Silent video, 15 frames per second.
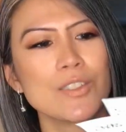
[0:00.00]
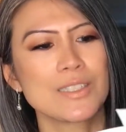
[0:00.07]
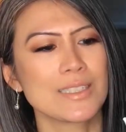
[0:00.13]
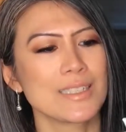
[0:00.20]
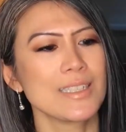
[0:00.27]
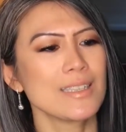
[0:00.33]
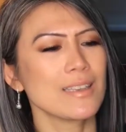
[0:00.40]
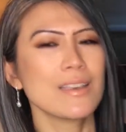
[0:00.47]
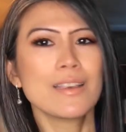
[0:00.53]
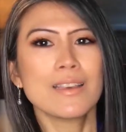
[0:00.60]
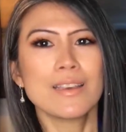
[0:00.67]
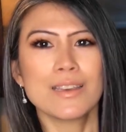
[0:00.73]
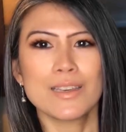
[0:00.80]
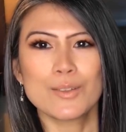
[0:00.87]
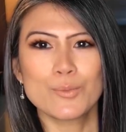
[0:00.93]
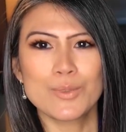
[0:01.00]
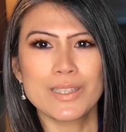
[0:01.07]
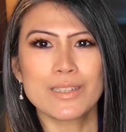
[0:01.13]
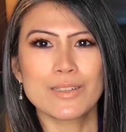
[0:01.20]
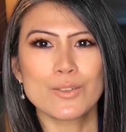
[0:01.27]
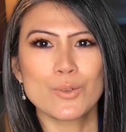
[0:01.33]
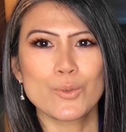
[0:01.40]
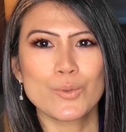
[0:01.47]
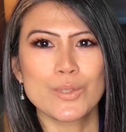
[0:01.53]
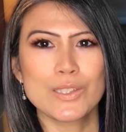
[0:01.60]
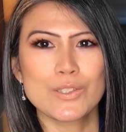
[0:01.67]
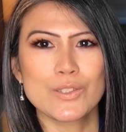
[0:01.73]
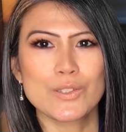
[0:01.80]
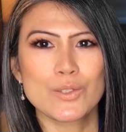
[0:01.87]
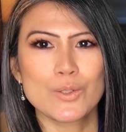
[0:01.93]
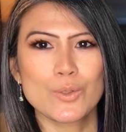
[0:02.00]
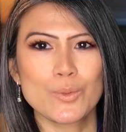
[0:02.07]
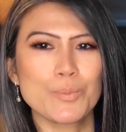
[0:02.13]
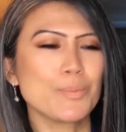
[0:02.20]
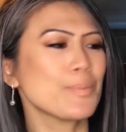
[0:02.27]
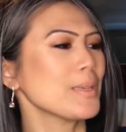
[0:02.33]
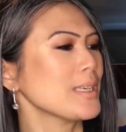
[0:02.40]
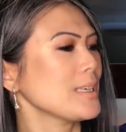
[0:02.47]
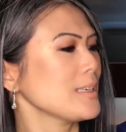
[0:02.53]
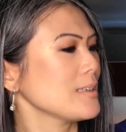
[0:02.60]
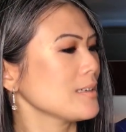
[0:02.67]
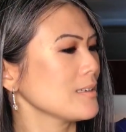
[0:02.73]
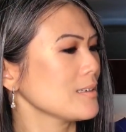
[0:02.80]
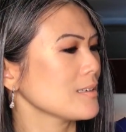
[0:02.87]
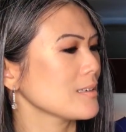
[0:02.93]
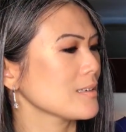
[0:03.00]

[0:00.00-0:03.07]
looks like, and we are going to be